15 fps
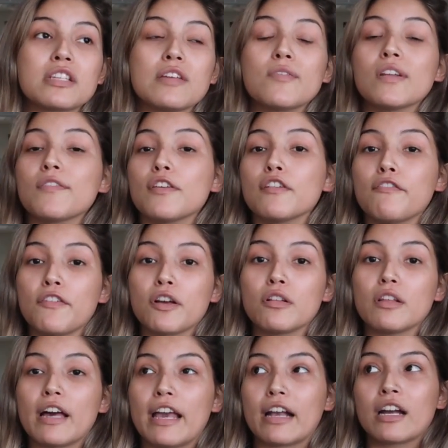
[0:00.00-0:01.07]
Even if you feel
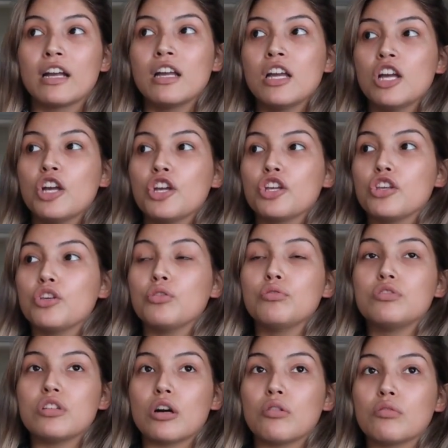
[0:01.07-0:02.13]
like you
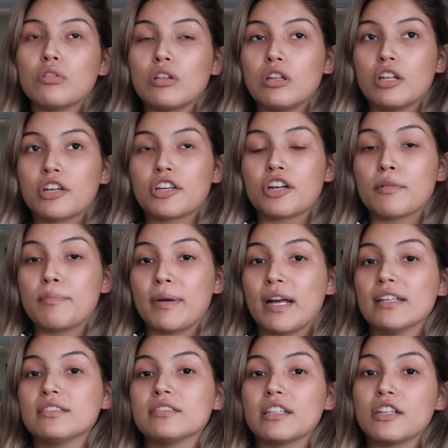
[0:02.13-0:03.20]
don't look your
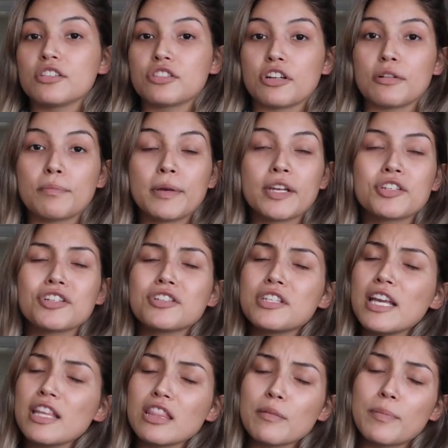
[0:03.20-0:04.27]
best in a certain picture,
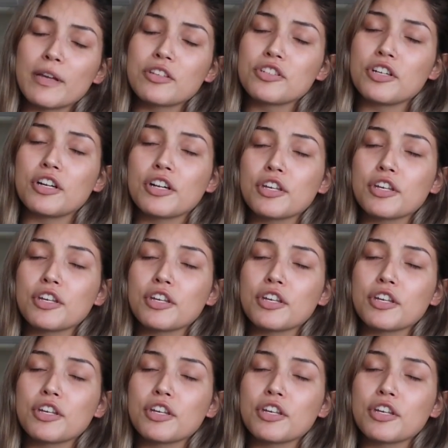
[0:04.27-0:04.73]
take the picture.